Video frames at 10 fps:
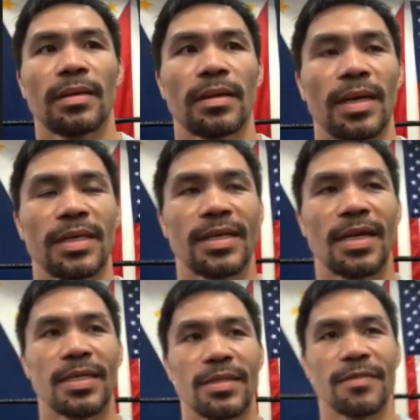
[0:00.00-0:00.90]

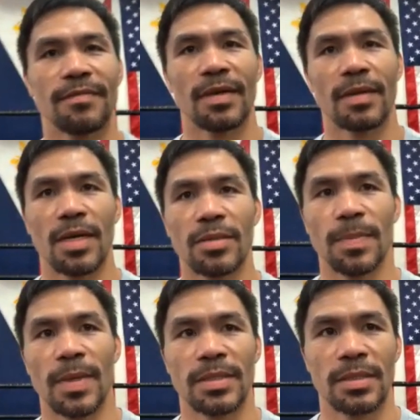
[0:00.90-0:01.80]
strategy of counter
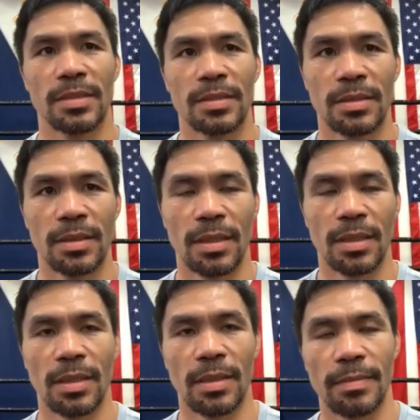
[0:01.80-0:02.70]
punches.
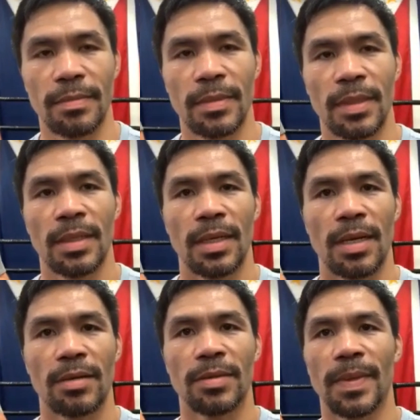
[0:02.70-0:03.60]

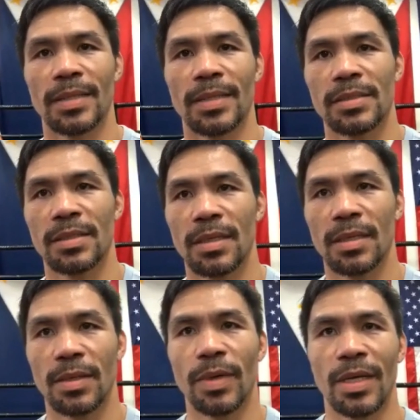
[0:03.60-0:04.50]
Counter punch,
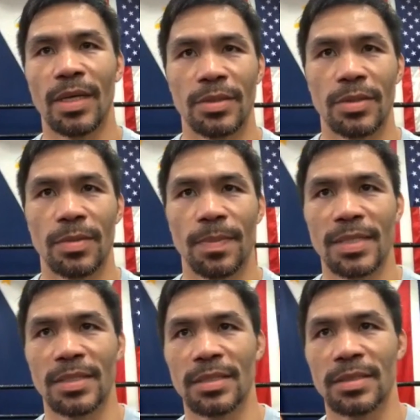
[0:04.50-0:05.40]
the way he threw
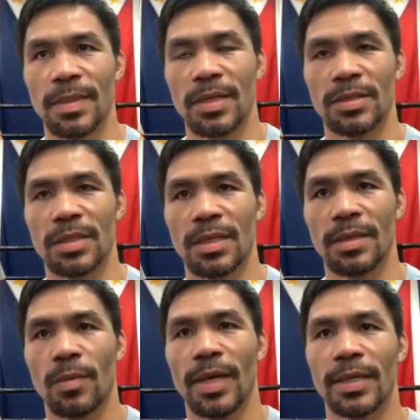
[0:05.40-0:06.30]
punches, because
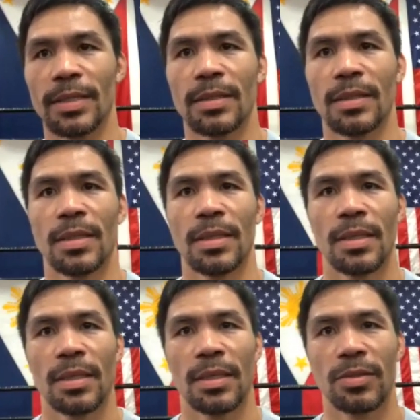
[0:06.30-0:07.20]

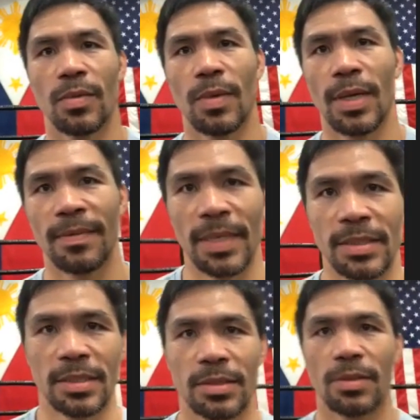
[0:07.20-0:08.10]
he threw wide
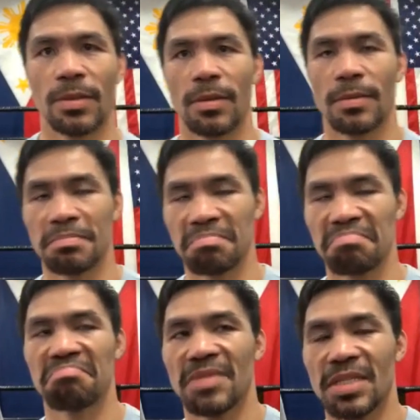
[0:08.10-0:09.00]
punches, so
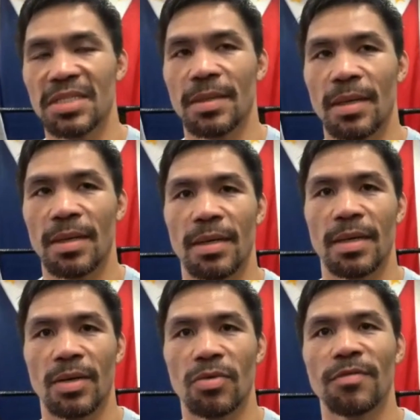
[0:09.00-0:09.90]
it's
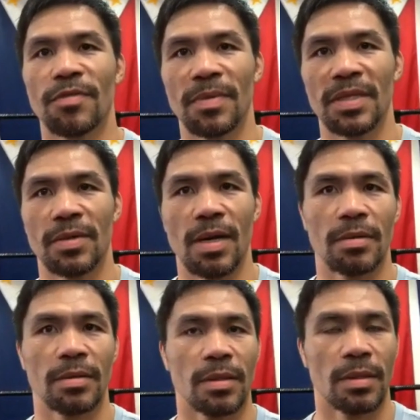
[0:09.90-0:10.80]
good for me to counter.